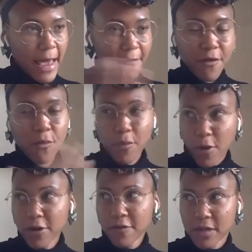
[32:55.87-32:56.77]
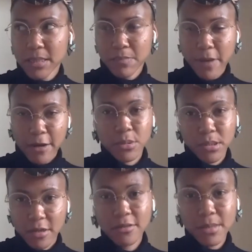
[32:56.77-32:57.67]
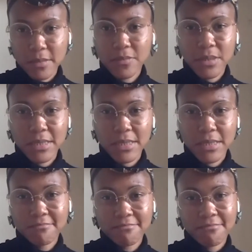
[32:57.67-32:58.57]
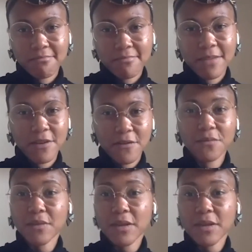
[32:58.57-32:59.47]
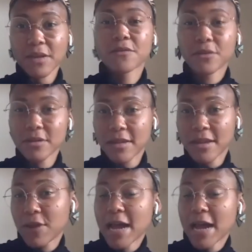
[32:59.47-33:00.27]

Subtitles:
every one of us is bound to know somebody, even if not, they